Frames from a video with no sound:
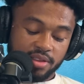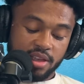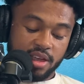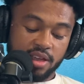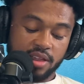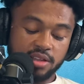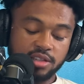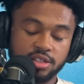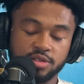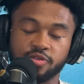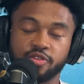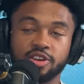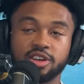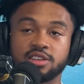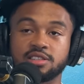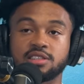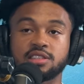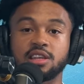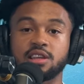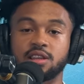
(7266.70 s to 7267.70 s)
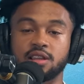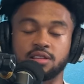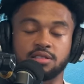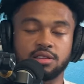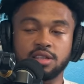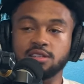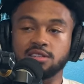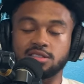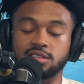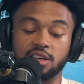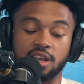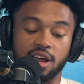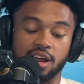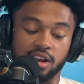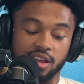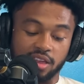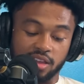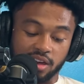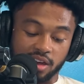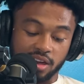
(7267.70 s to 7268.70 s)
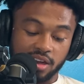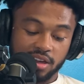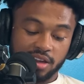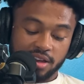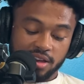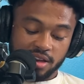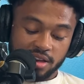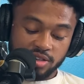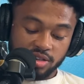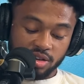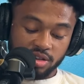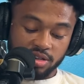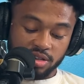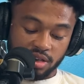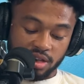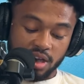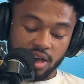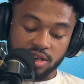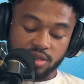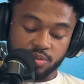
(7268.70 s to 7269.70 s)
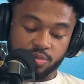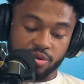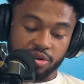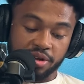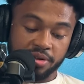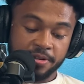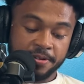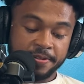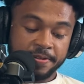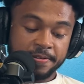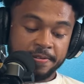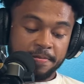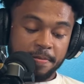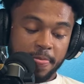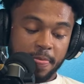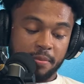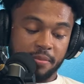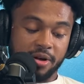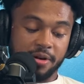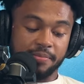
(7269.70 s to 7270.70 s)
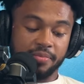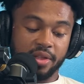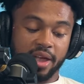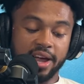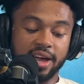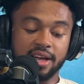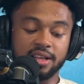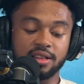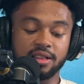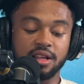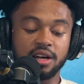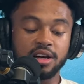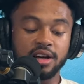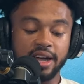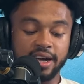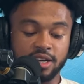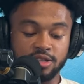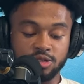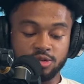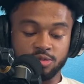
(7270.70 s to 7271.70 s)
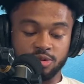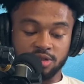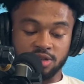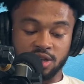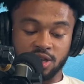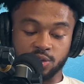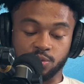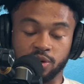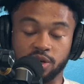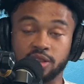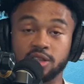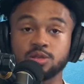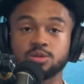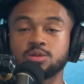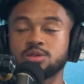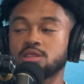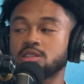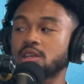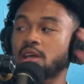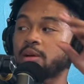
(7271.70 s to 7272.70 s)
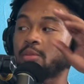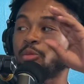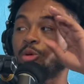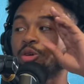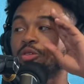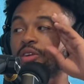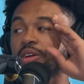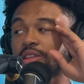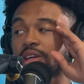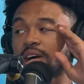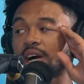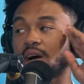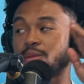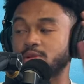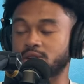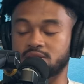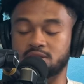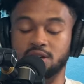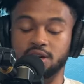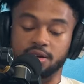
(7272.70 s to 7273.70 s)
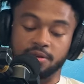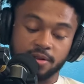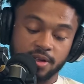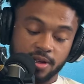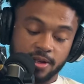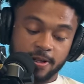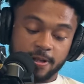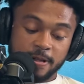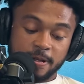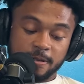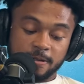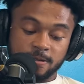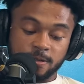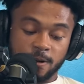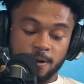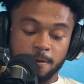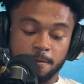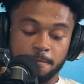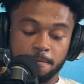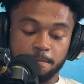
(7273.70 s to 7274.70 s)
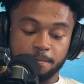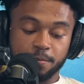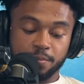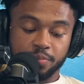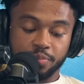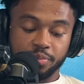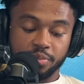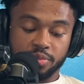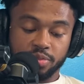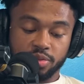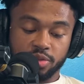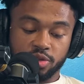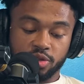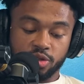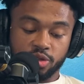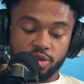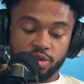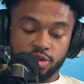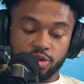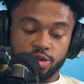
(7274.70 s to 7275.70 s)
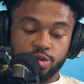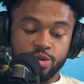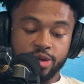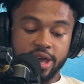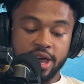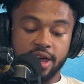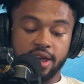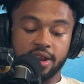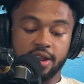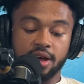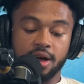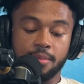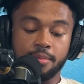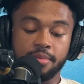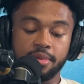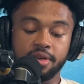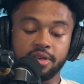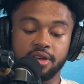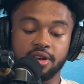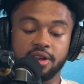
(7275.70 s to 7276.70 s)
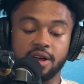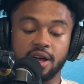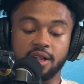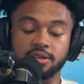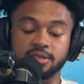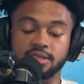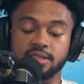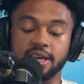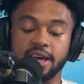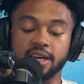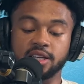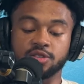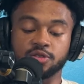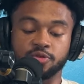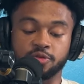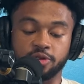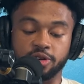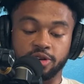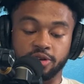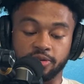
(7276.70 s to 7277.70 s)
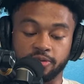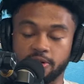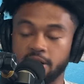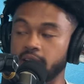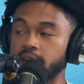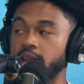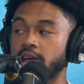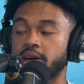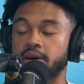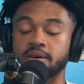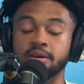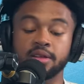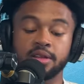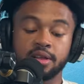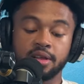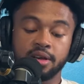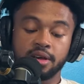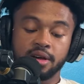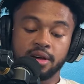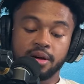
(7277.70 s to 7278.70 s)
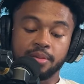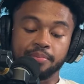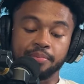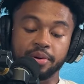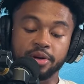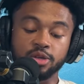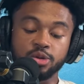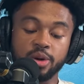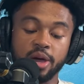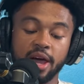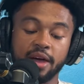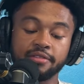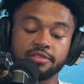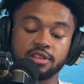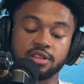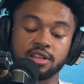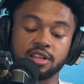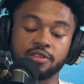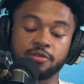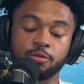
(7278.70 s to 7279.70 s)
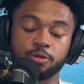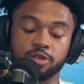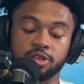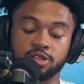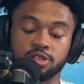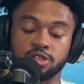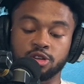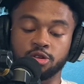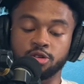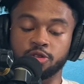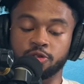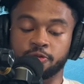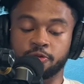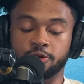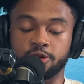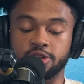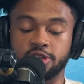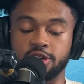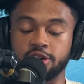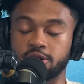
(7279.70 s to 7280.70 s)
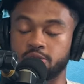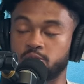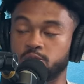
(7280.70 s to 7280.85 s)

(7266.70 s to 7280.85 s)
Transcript: Yeah, they just freaking said it. They just said anything. Yeah. That's all a guess, bro. But I got uh, I got two more things, bro. This one's like more like the comic side. So you get a million dollars tax free right now, but you have to live with the Joker for a year.